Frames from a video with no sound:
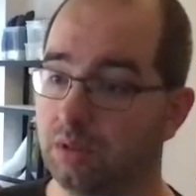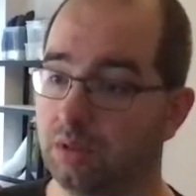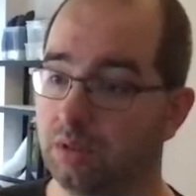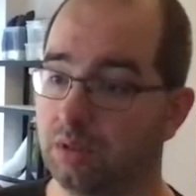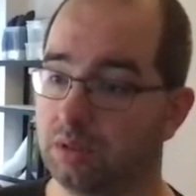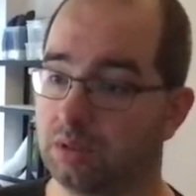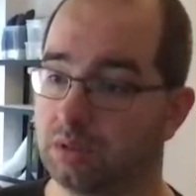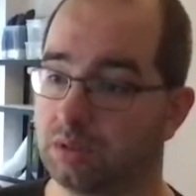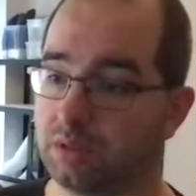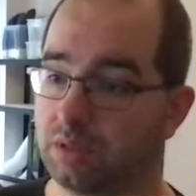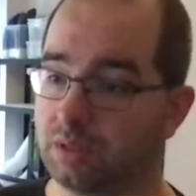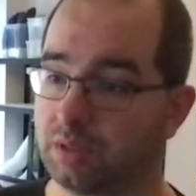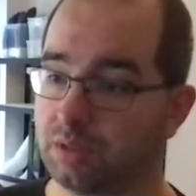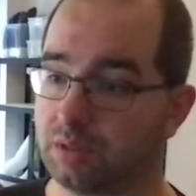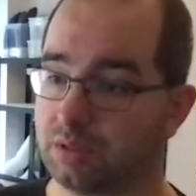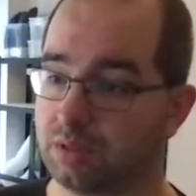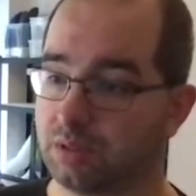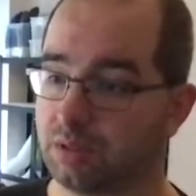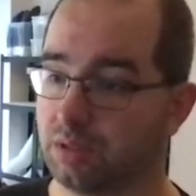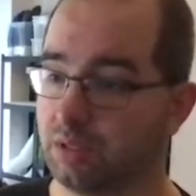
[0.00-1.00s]

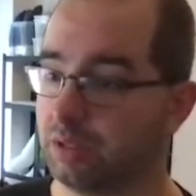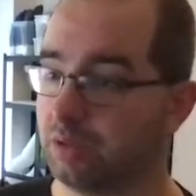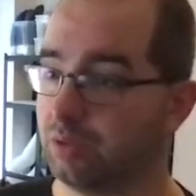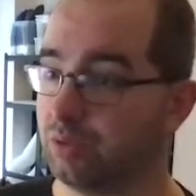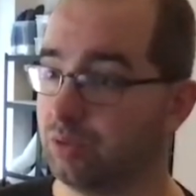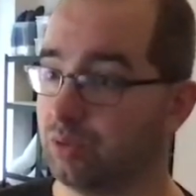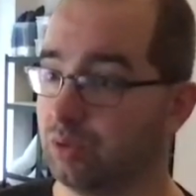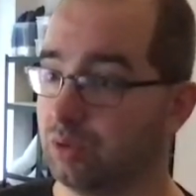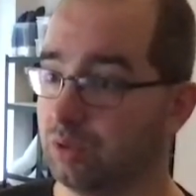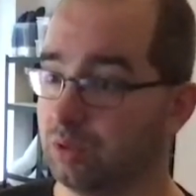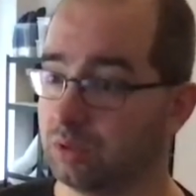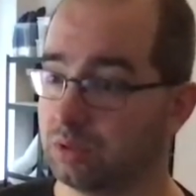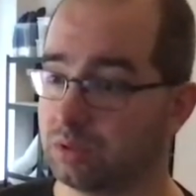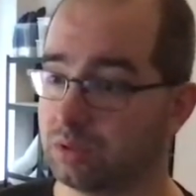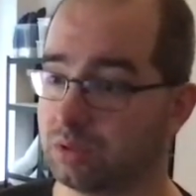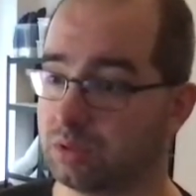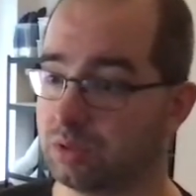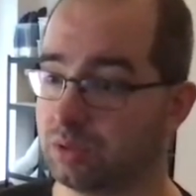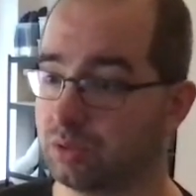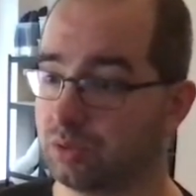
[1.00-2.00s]
status
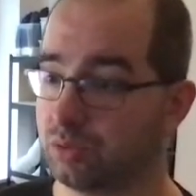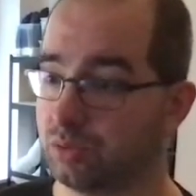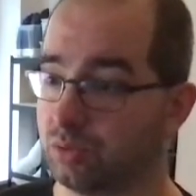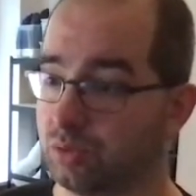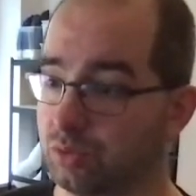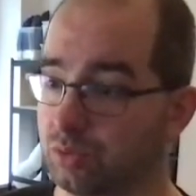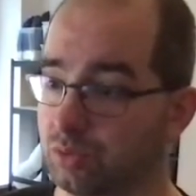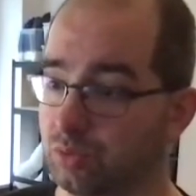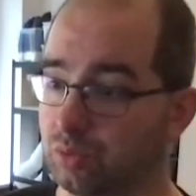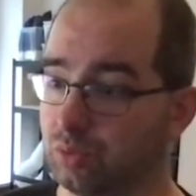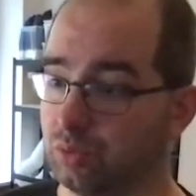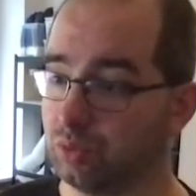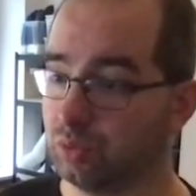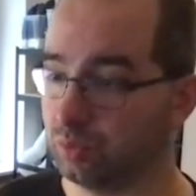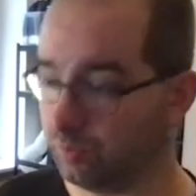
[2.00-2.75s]
equals to do.